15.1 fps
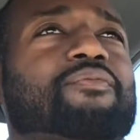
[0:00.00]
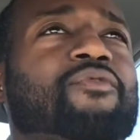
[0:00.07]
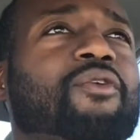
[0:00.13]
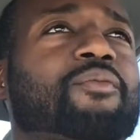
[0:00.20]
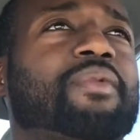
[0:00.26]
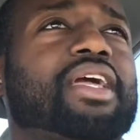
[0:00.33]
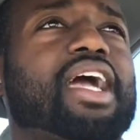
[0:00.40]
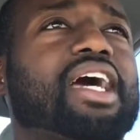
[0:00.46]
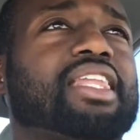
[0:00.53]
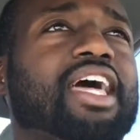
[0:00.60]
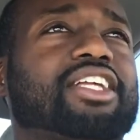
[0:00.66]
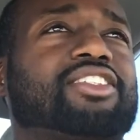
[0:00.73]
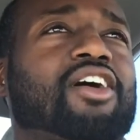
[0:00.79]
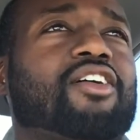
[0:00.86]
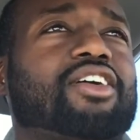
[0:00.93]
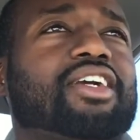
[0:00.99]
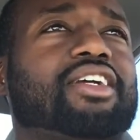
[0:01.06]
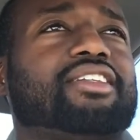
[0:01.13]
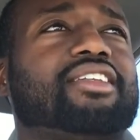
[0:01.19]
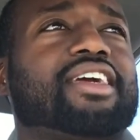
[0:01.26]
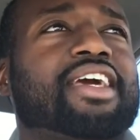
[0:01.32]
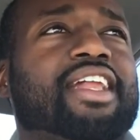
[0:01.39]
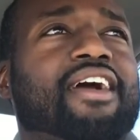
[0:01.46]
For me, I like
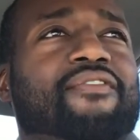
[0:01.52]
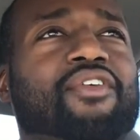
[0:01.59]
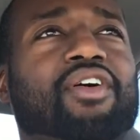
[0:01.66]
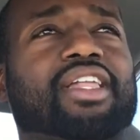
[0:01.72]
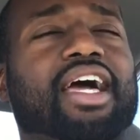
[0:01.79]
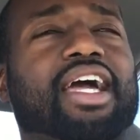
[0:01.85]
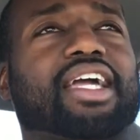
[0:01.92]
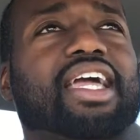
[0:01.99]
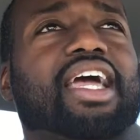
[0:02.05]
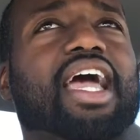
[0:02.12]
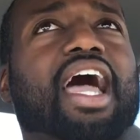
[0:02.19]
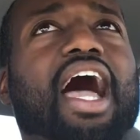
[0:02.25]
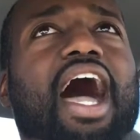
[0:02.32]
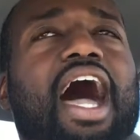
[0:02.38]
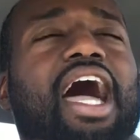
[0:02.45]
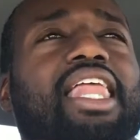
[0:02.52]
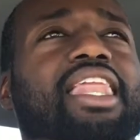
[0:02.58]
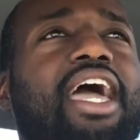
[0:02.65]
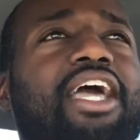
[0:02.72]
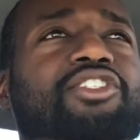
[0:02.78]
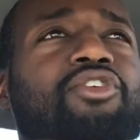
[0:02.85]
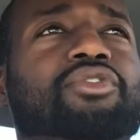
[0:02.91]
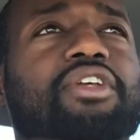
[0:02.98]
talking, and I feel like I
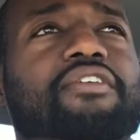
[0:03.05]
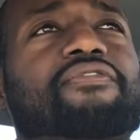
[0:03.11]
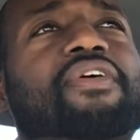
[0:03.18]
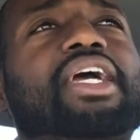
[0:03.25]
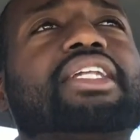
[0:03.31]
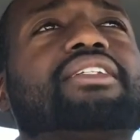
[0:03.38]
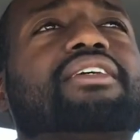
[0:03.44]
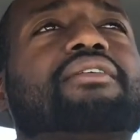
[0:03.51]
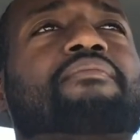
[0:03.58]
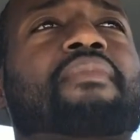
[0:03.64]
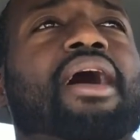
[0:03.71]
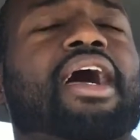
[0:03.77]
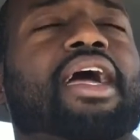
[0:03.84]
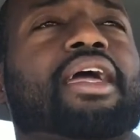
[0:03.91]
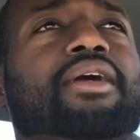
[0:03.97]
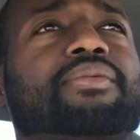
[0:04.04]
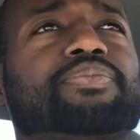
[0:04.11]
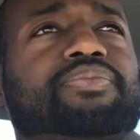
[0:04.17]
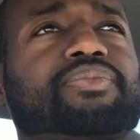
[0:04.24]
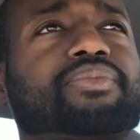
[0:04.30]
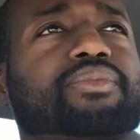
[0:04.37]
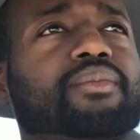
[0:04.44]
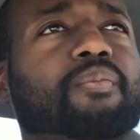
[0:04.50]
like to defend my
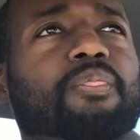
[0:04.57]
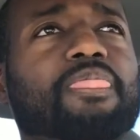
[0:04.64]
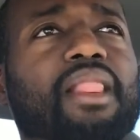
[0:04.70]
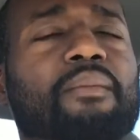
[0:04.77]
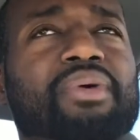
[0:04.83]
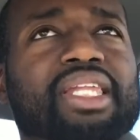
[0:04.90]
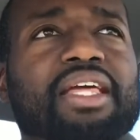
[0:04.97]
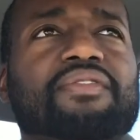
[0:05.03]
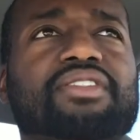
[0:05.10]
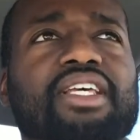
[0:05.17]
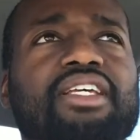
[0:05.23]
belief